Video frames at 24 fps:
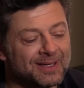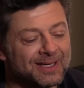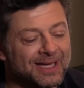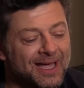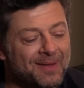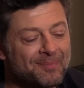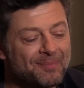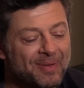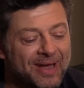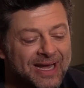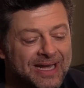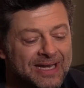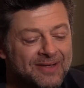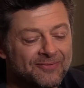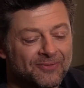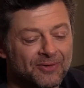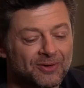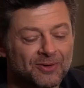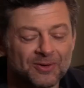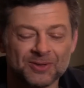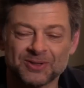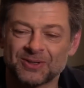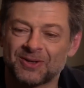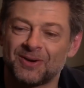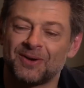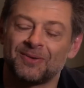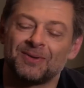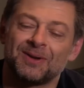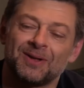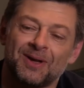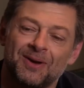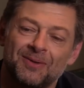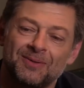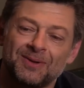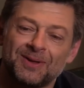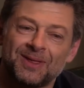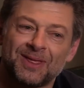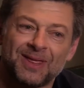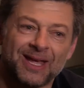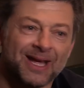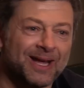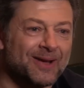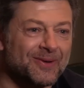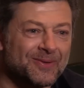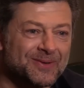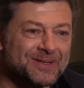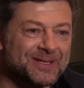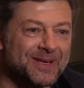Campaigning for an Oscar, I would, I would
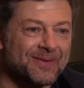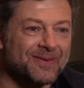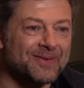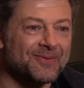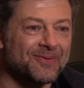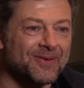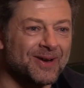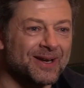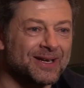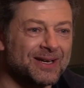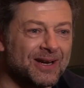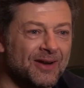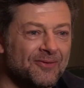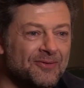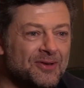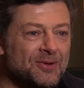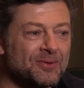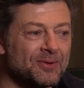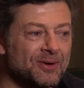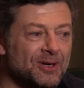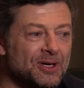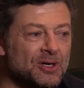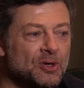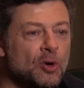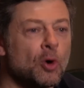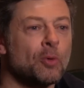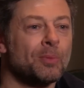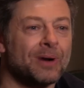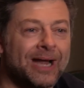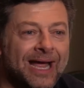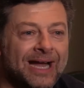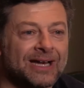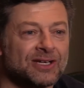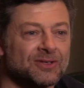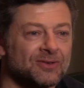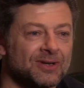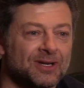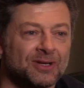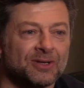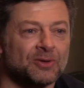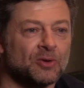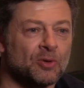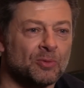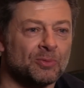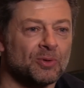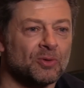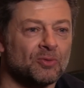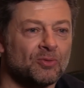think, or something, for, you know, if you were a normal actor in a
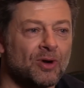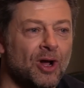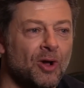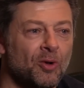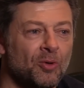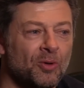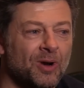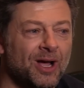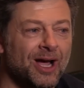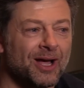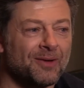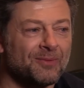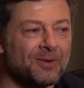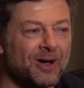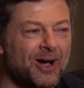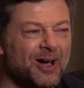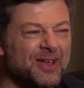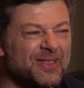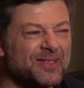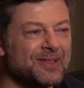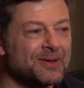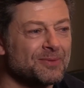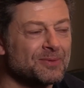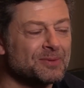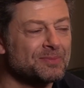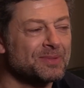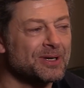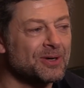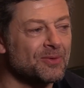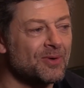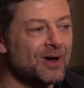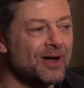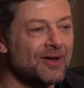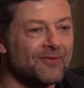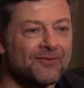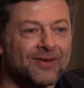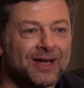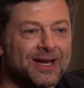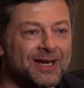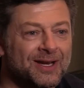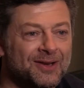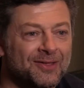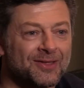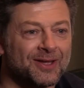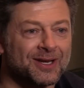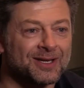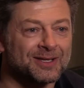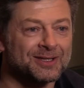normal role, I, I think would be quite a
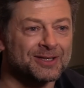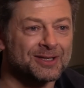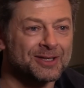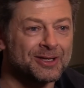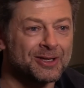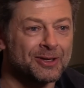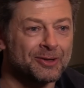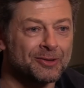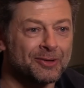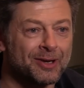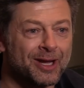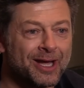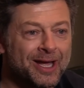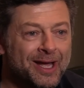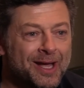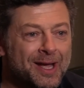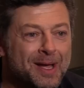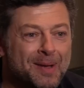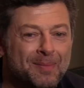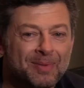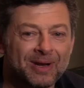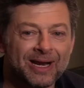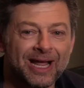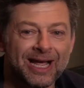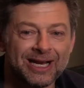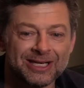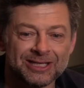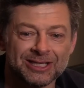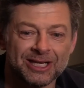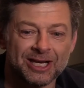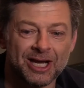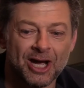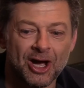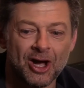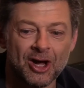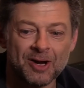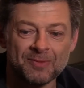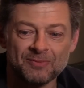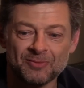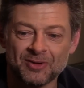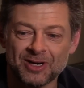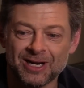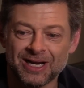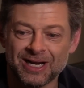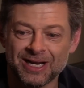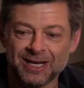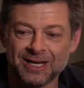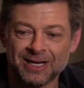vain thing to do. But actually, I'm
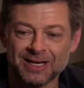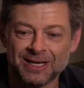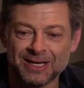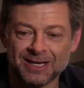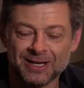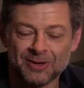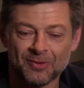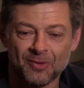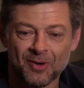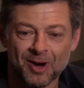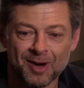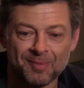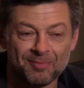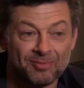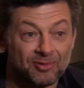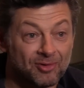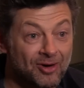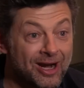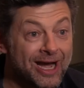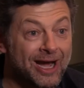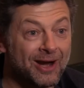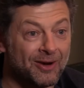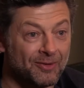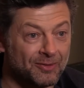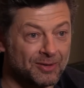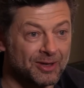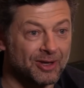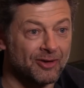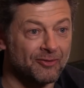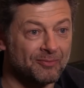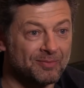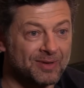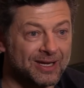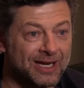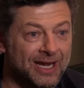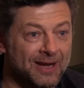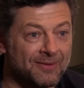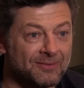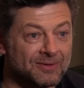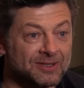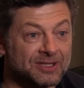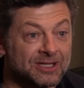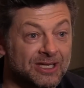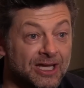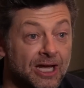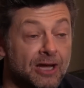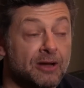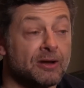really quite proud of being
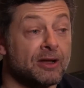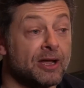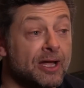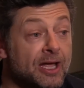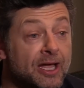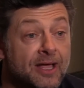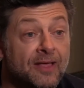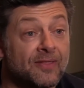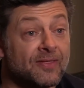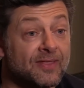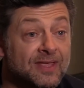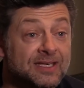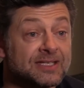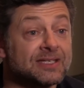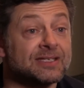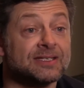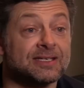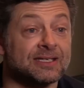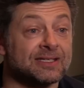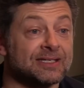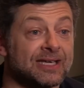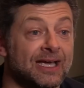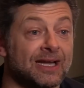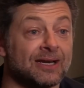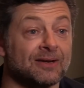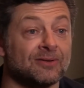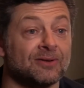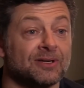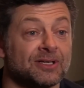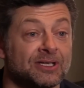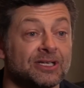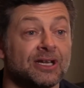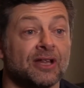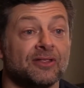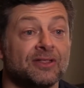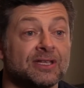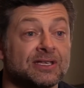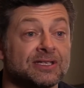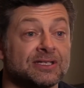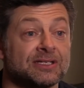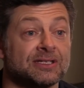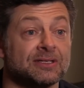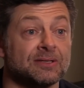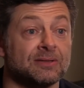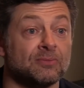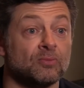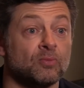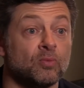able to go, this is a technology, you know,
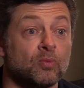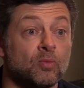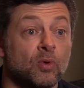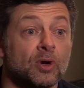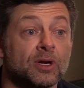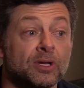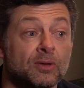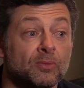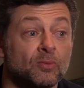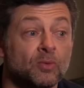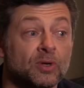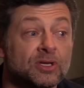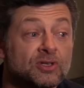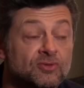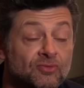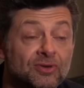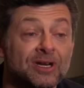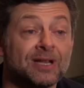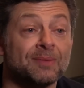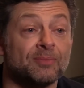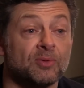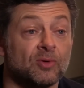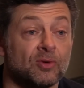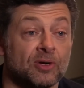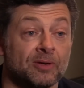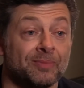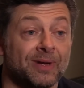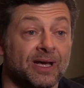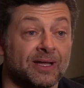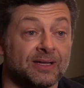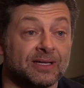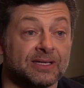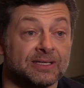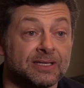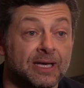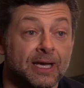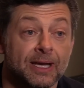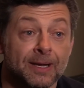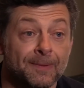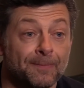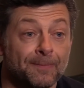this, what, what is really important about this?